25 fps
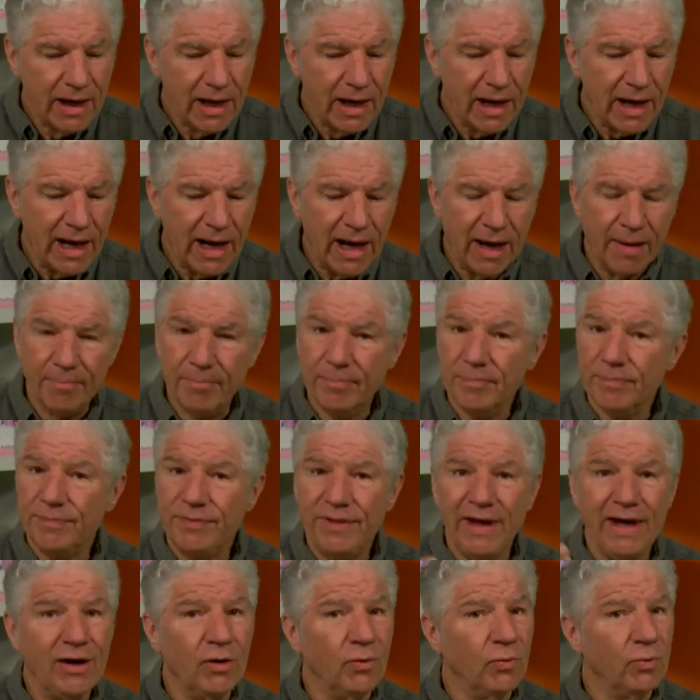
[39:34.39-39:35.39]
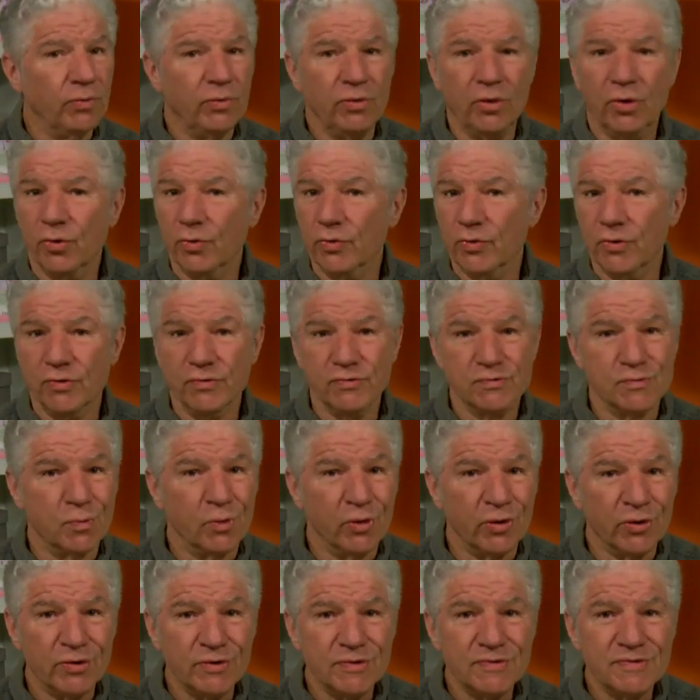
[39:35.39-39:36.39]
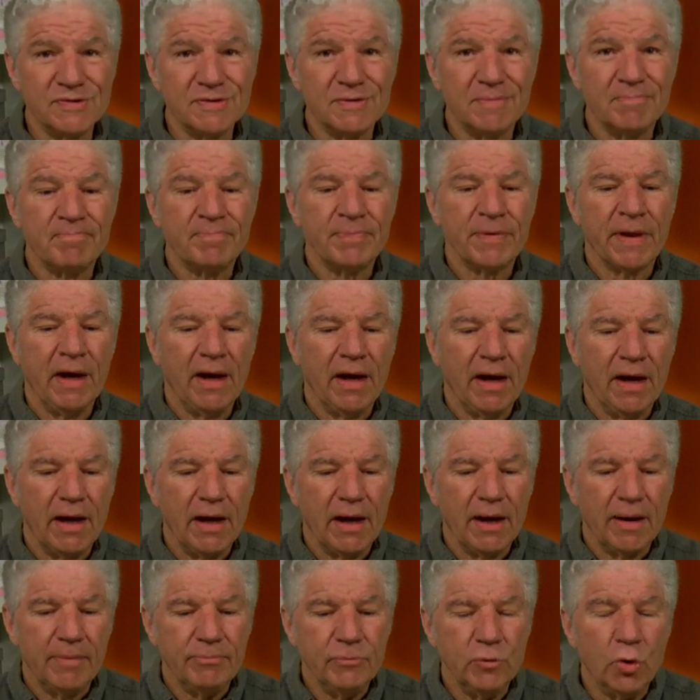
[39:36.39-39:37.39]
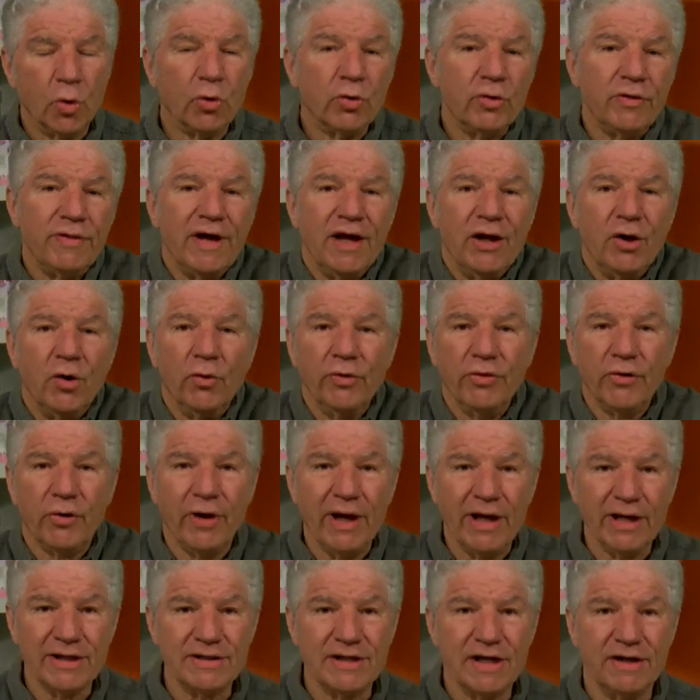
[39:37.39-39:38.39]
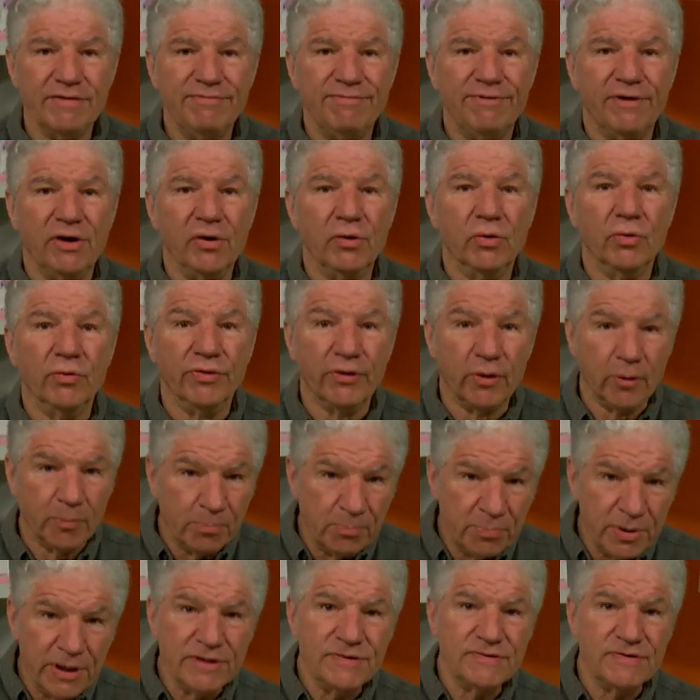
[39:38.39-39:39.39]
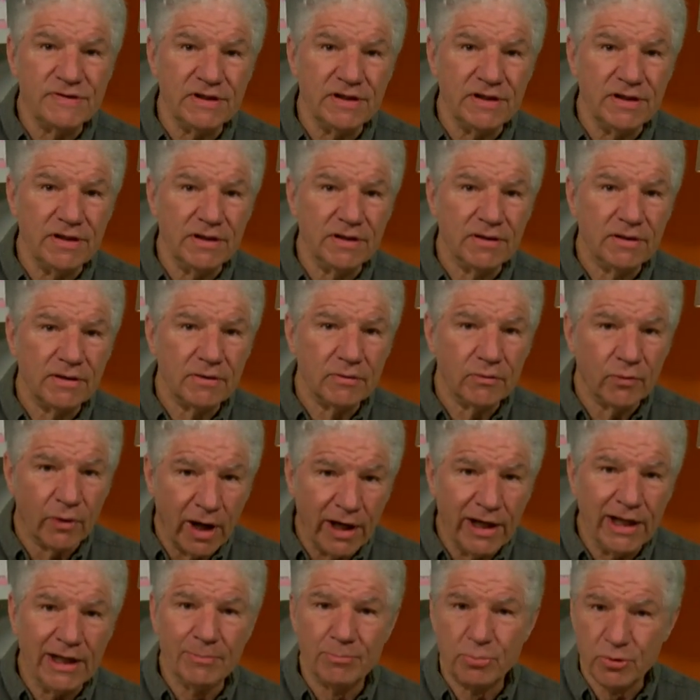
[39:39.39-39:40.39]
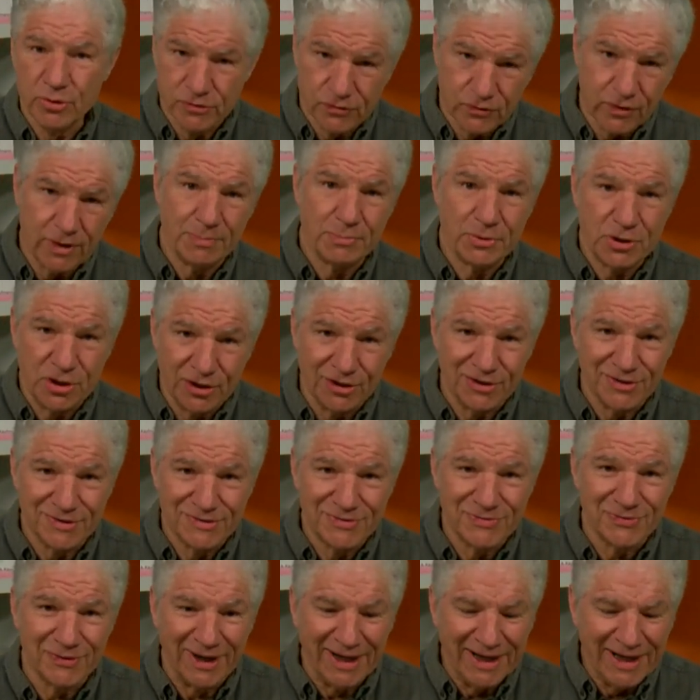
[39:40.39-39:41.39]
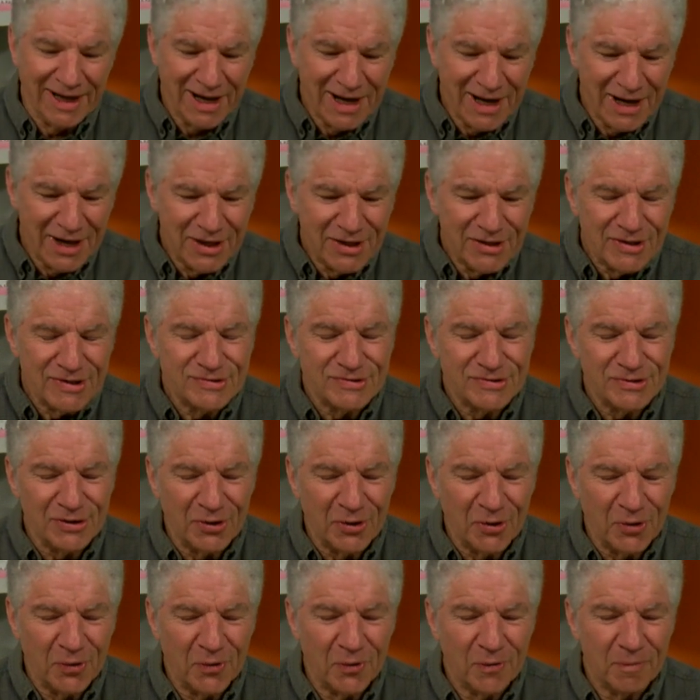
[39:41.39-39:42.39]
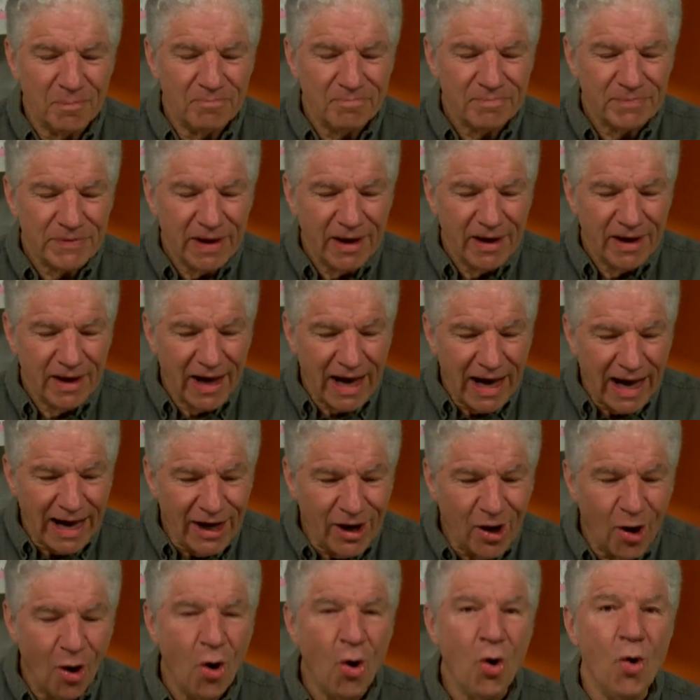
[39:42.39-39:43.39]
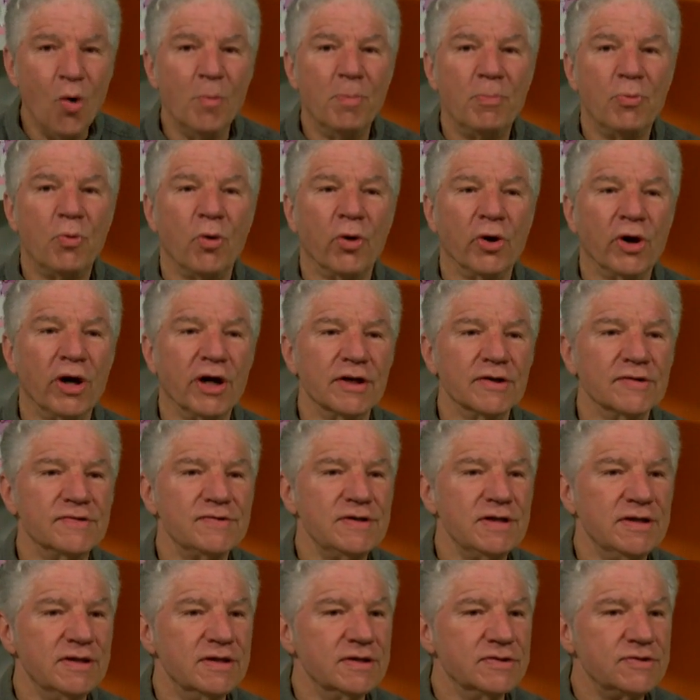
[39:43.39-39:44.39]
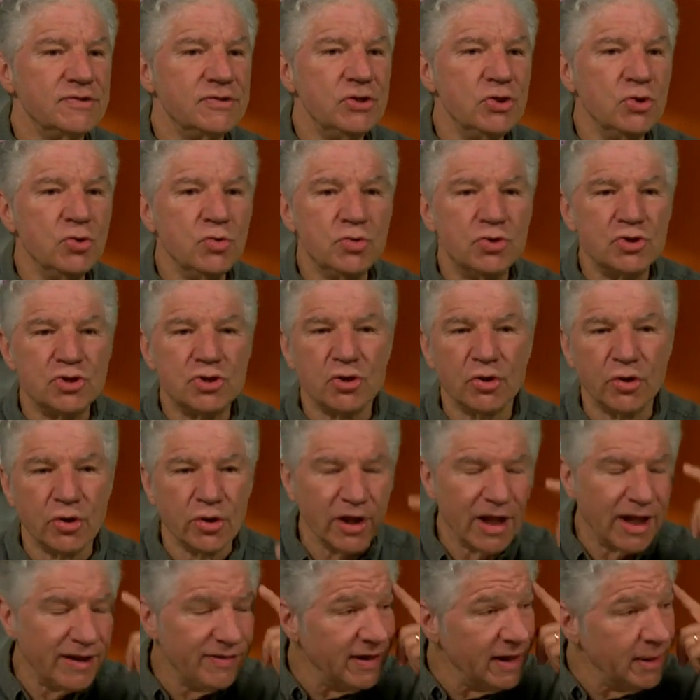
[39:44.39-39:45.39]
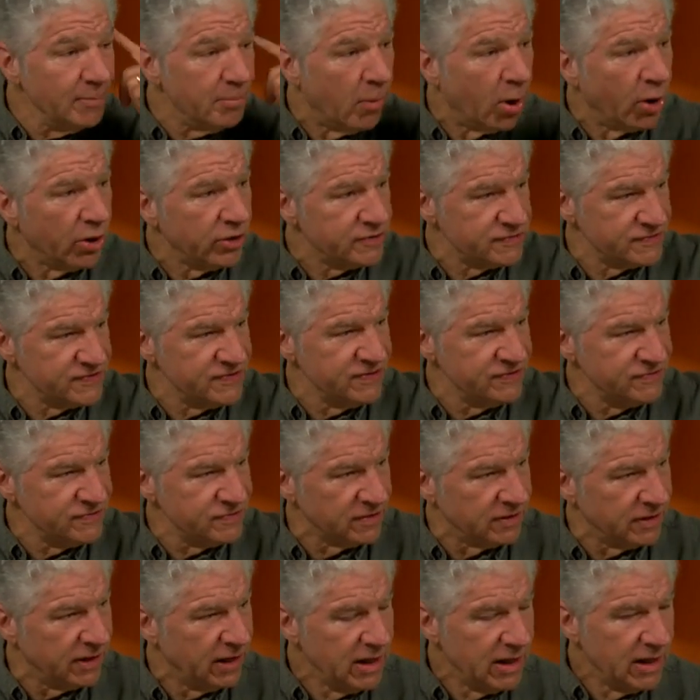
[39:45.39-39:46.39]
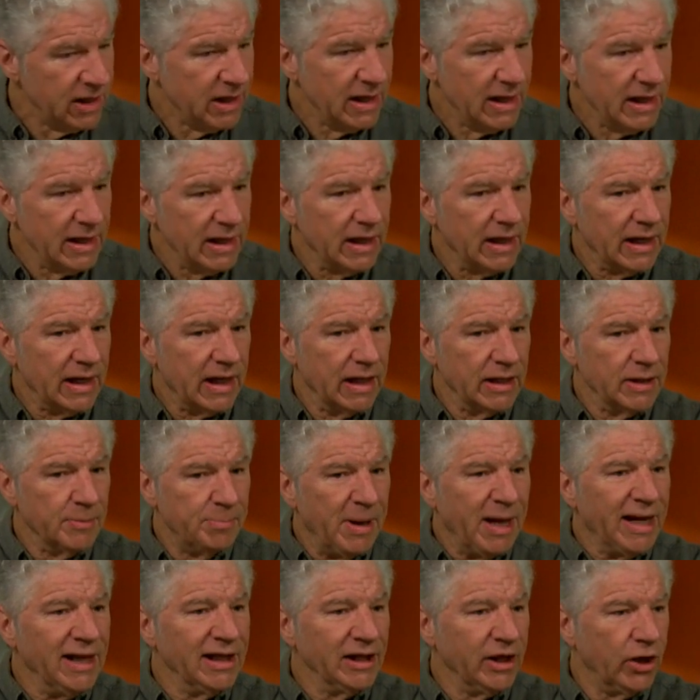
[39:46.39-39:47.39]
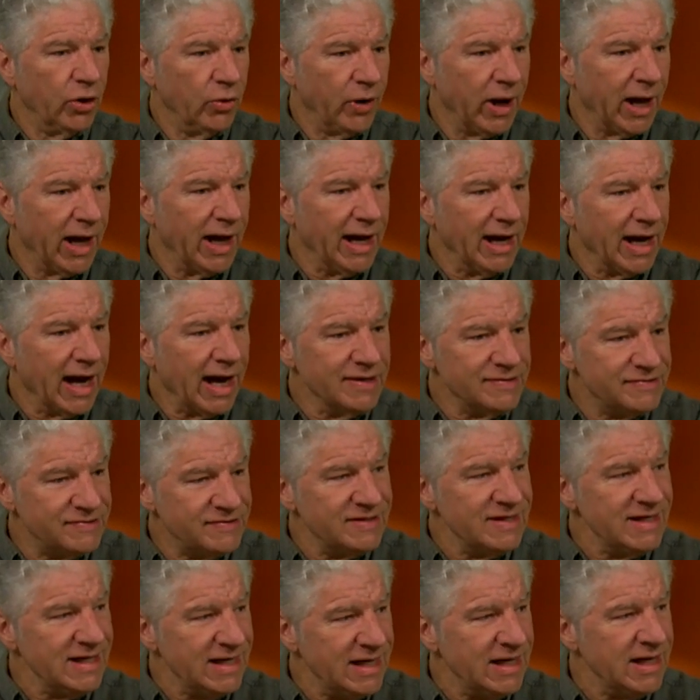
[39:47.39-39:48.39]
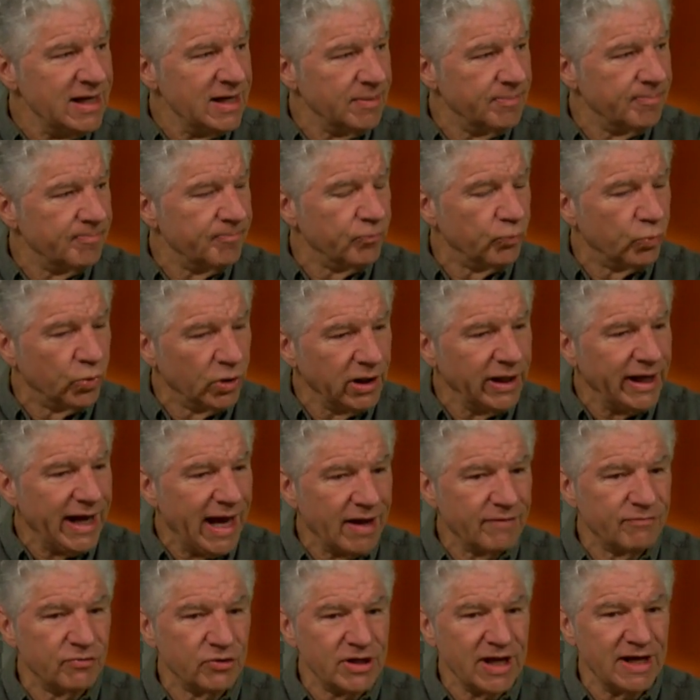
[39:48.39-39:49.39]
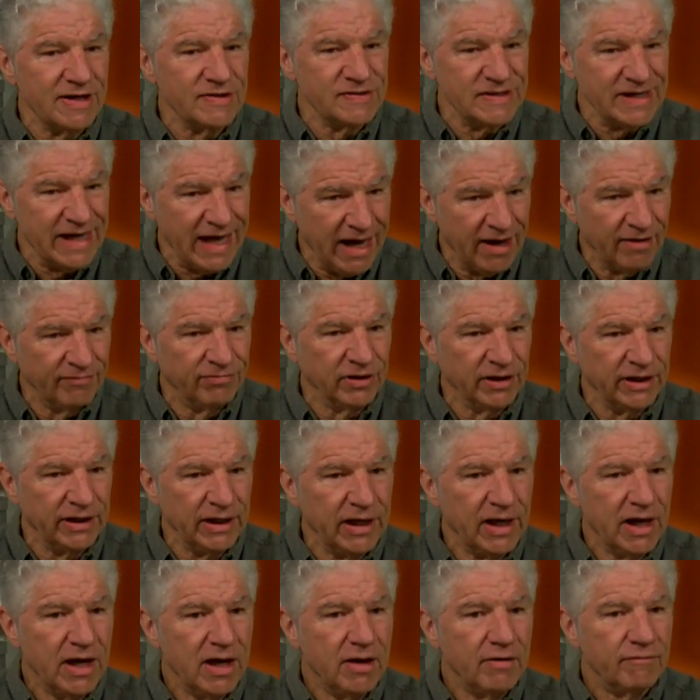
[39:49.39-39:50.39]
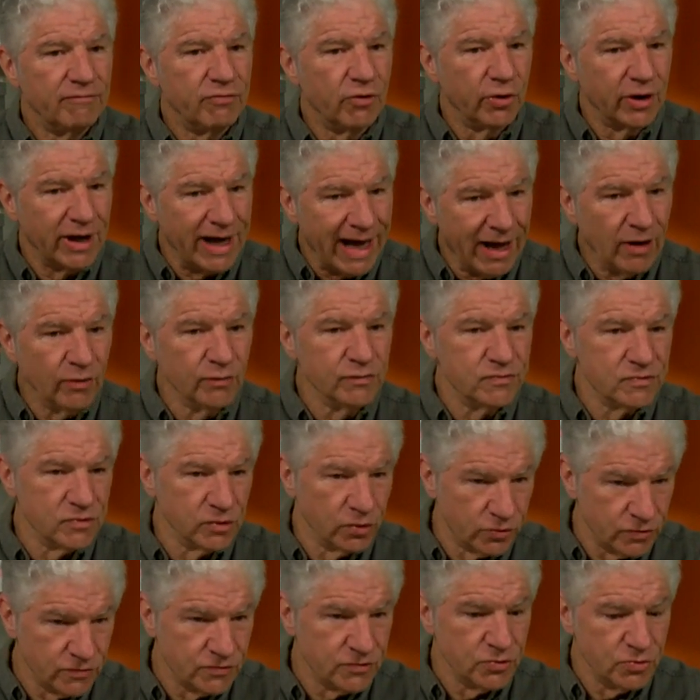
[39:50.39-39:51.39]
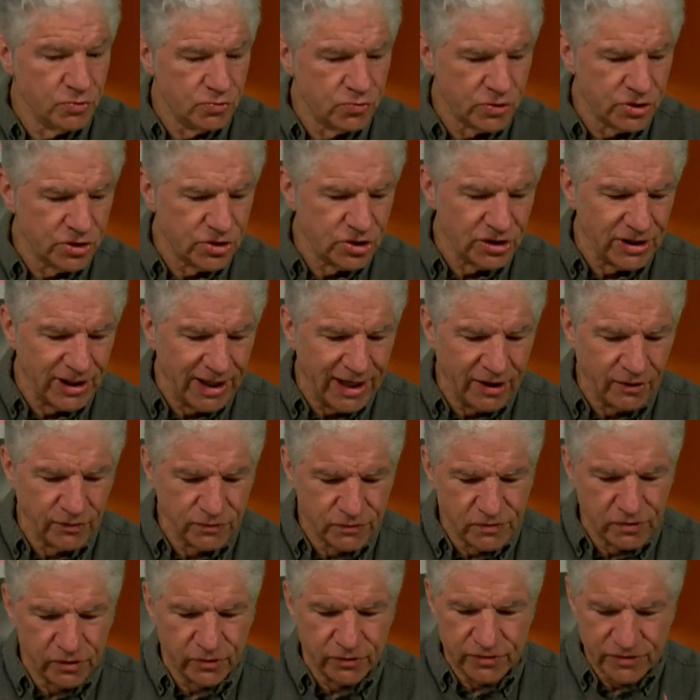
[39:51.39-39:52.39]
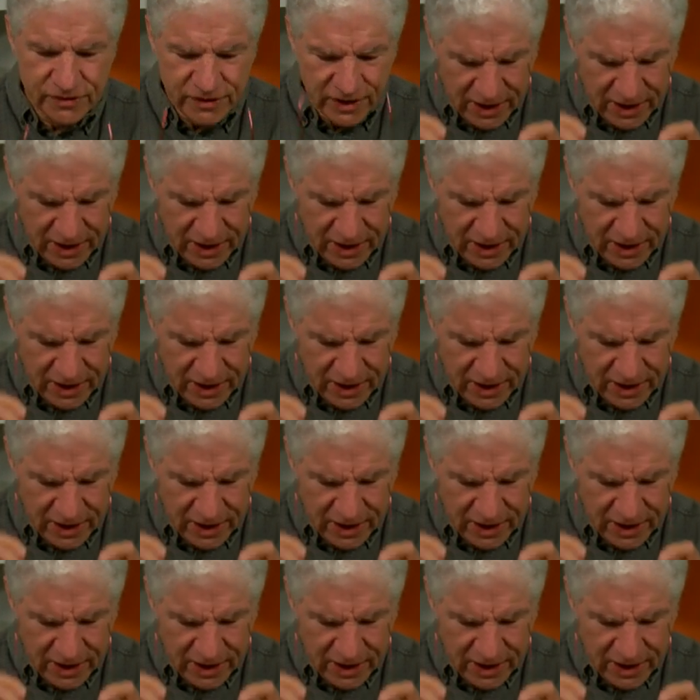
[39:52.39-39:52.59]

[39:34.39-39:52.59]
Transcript: Um, they don't know those words, nor do they know they're antifungal. They're busy writing prescriptions, right? So I hope we're going to see this huge turn. I think Mark Sisson, uh, the paleo guy, I see him really advertising heavily for counselors, nutrition counselors.